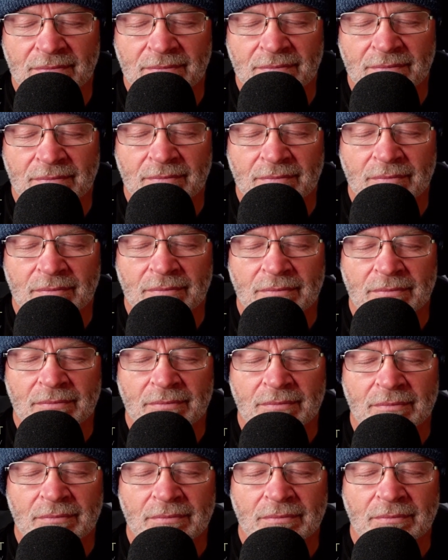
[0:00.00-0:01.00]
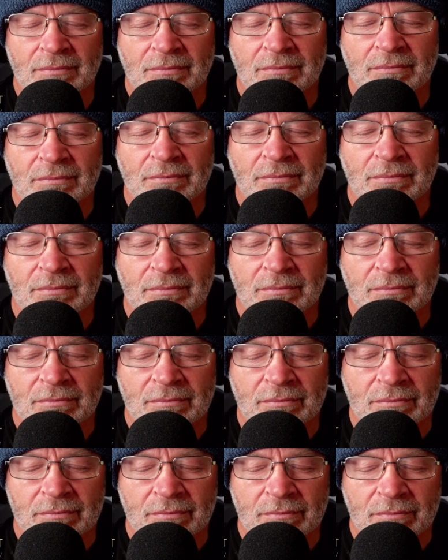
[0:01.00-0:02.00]

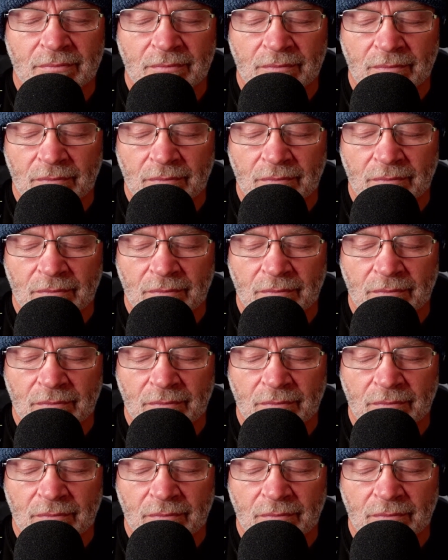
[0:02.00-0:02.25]
(silence)